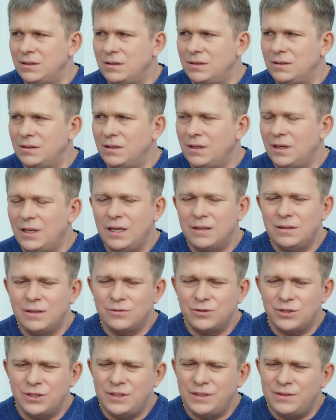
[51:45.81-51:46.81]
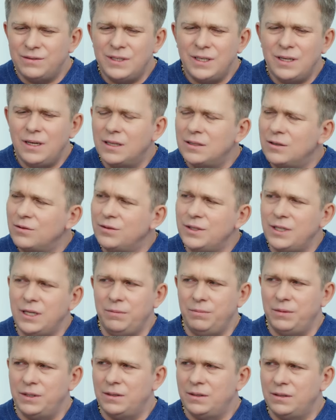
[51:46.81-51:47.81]
And life in the body is
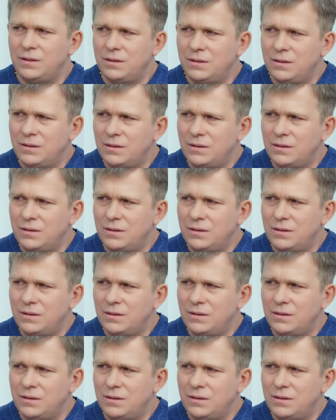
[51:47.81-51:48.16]
temporary.